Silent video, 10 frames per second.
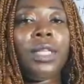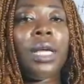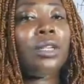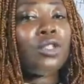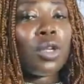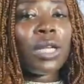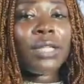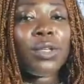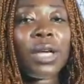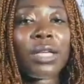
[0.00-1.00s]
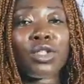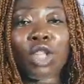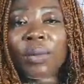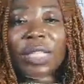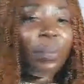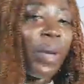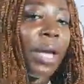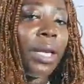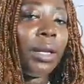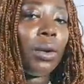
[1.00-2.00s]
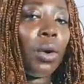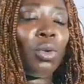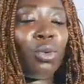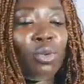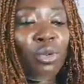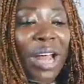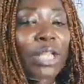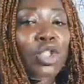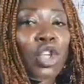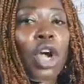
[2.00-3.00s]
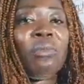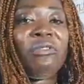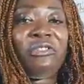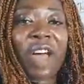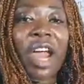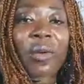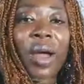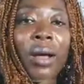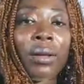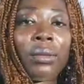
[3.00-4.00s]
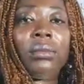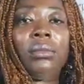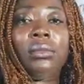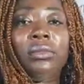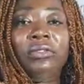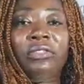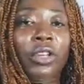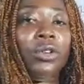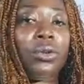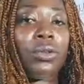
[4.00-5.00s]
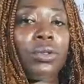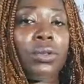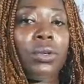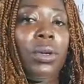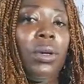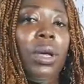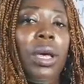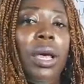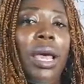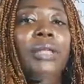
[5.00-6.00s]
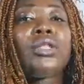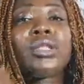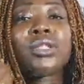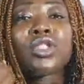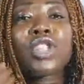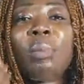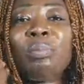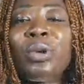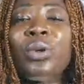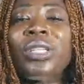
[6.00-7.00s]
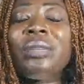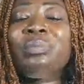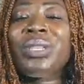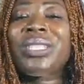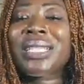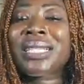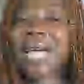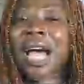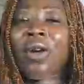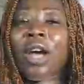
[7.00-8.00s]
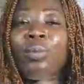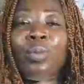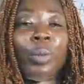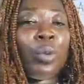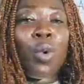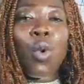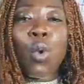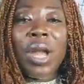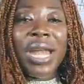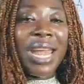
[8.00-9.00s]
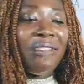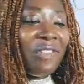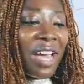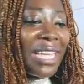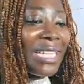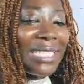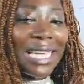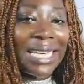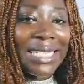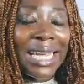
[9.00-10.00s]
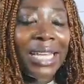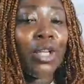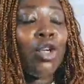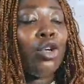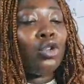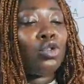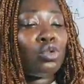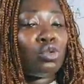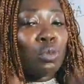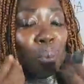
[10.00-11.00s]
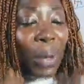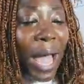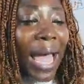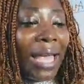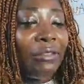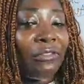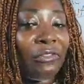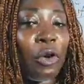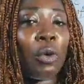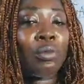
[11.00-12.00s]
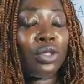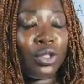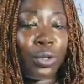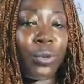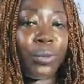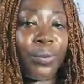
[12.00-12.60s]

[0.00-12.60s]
so that you can stop depending on random viral videos and stop building businesses around people who never intended to buy from you.